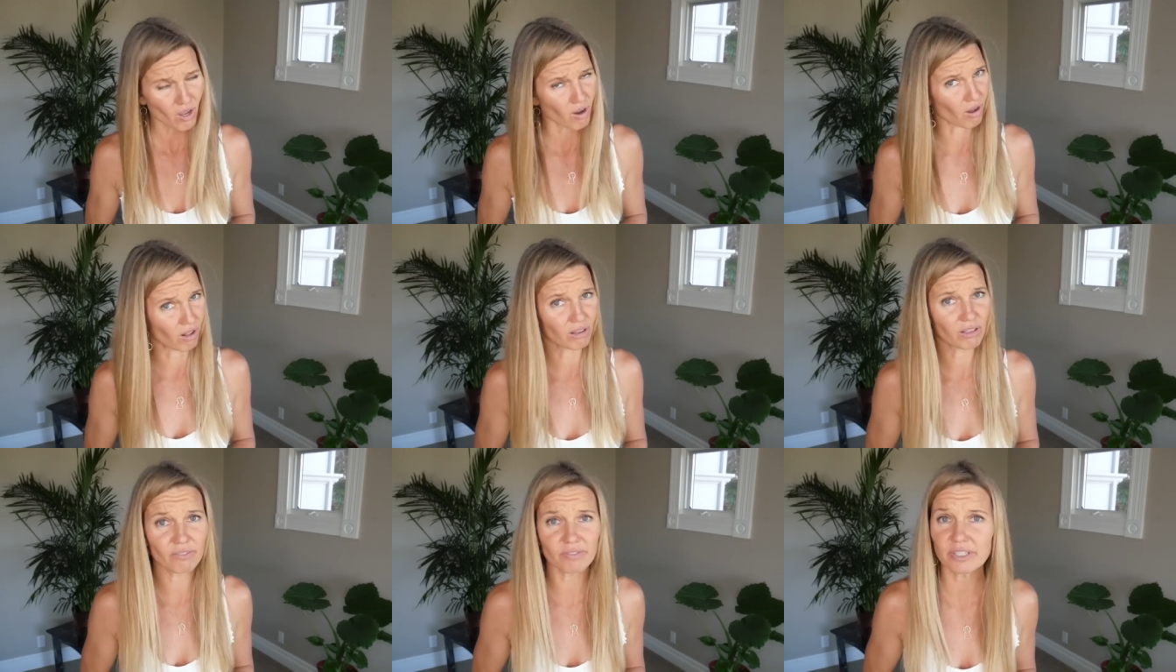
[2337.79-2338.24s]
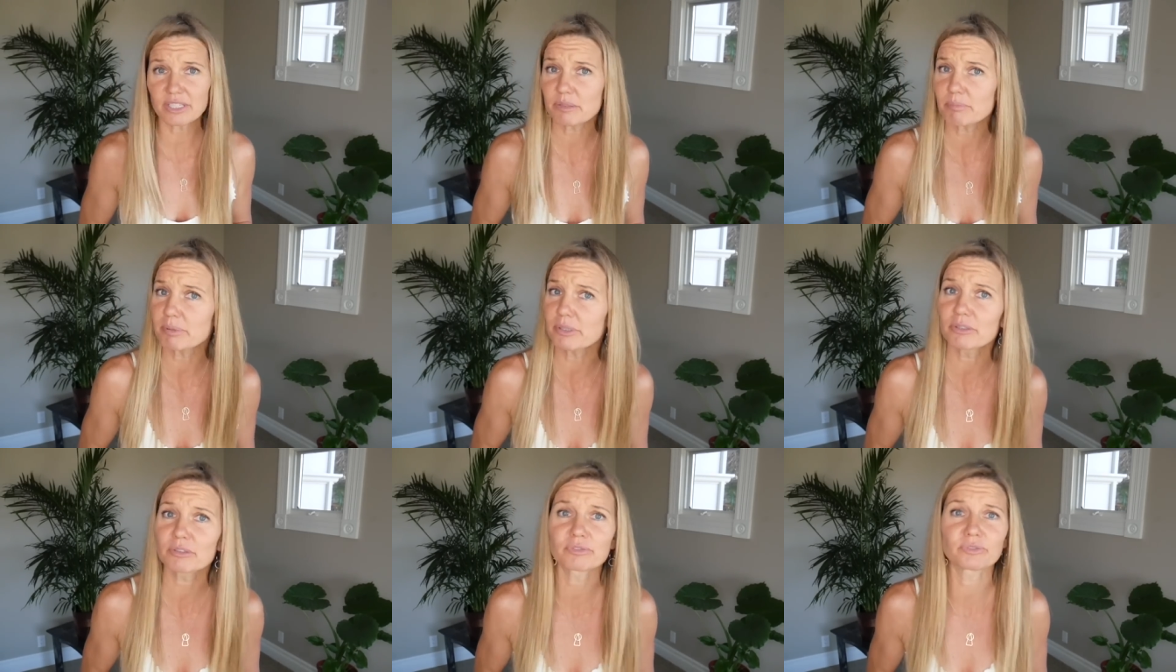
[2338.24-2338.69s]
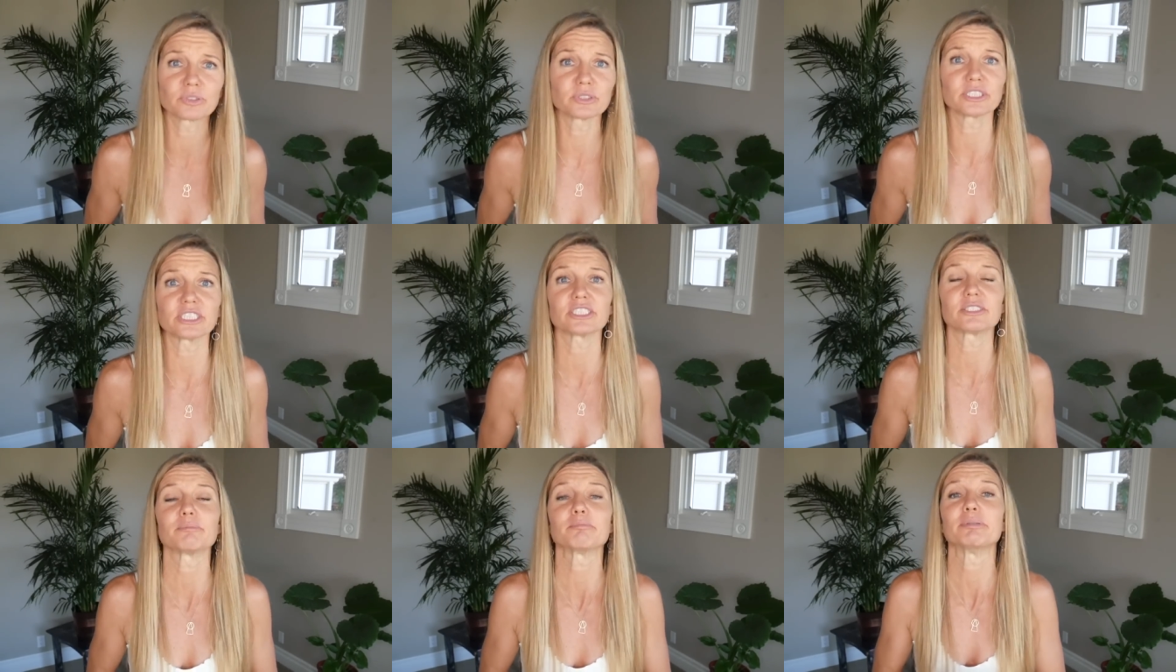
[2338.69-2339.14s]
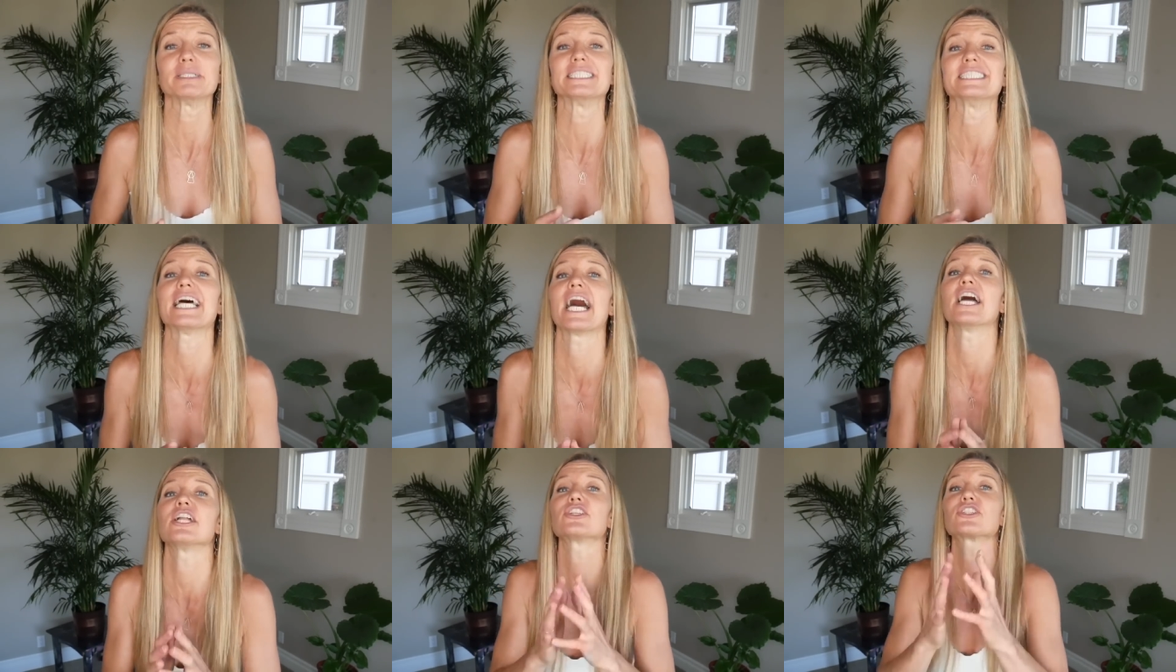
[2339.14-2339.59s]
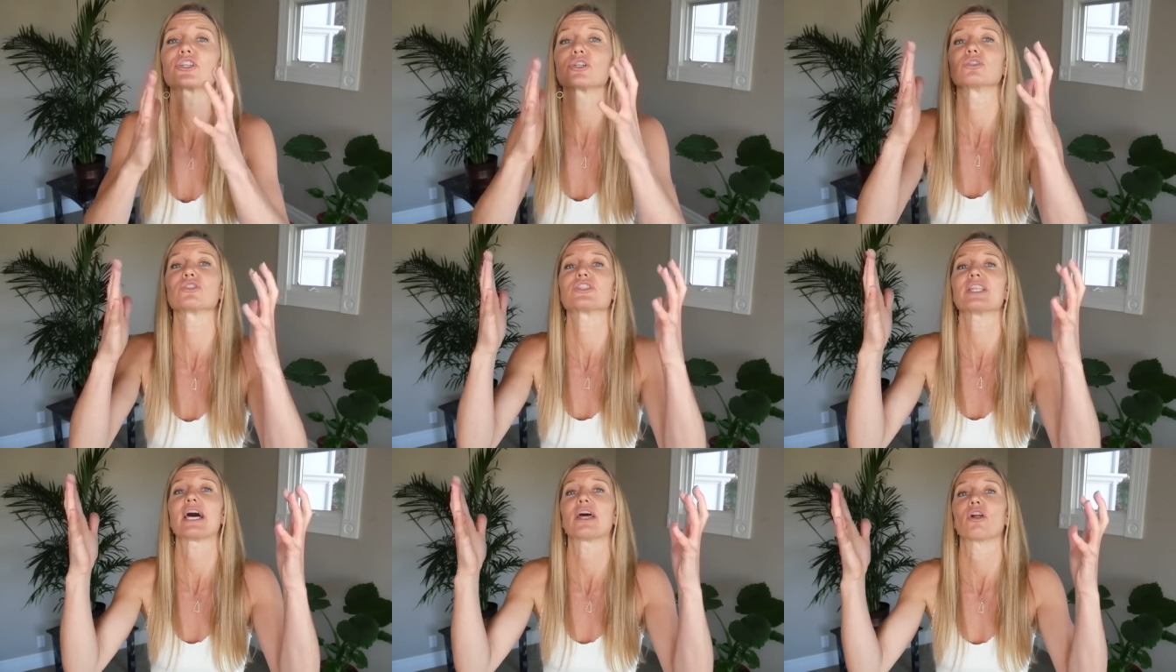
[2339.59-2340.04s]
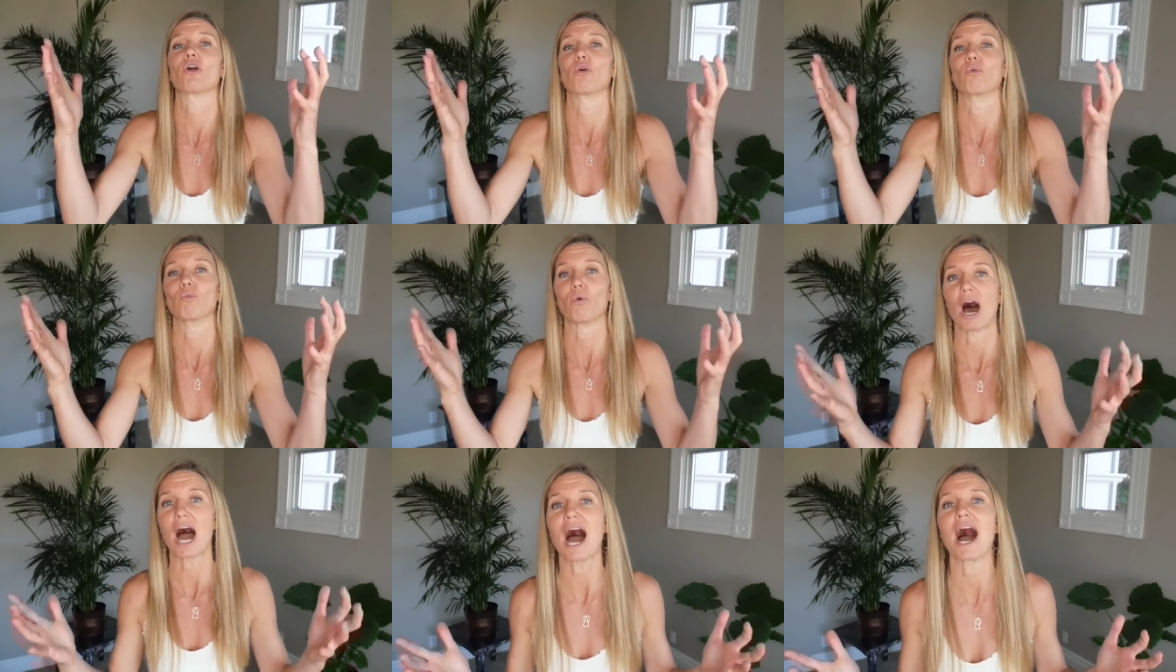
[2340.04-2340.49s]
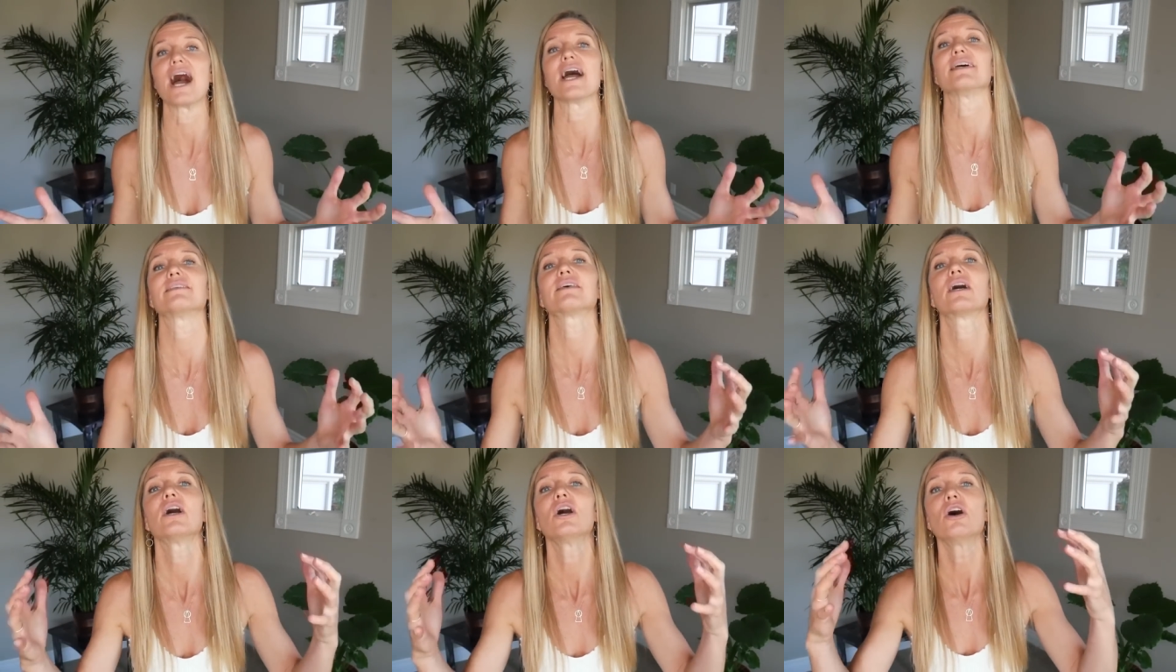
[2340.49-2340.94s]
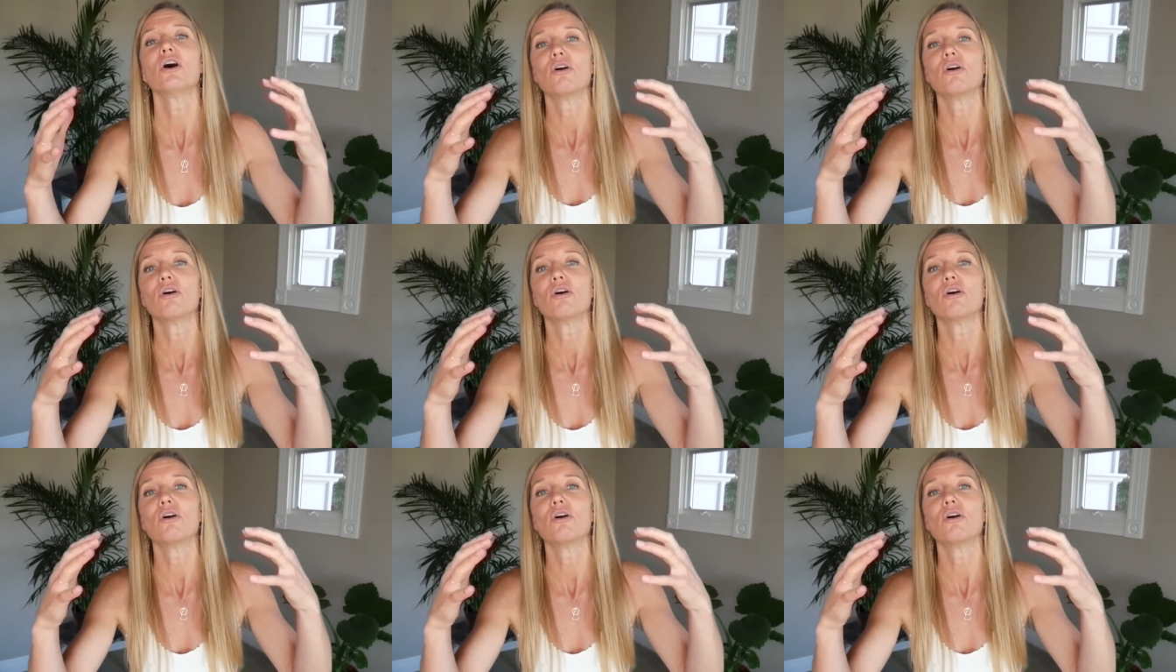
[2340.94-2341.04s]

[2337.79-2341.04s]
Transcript: all of these beautiful potentials that arise